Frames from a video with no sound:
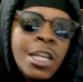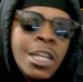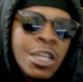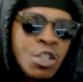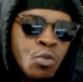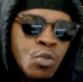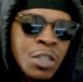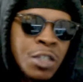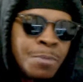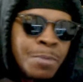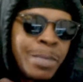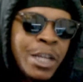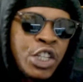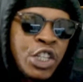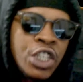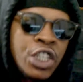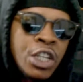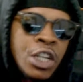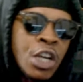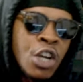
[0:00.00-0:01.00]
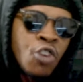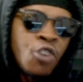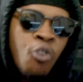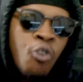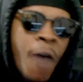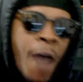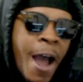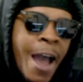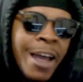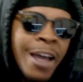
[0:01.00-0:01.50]
niggas was bitching,
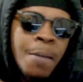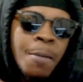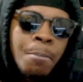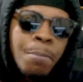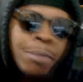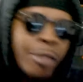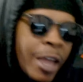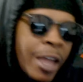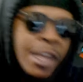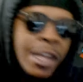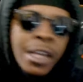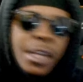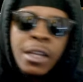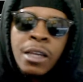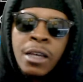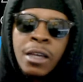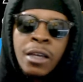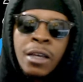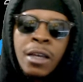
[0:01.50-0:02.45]
crying, complaining.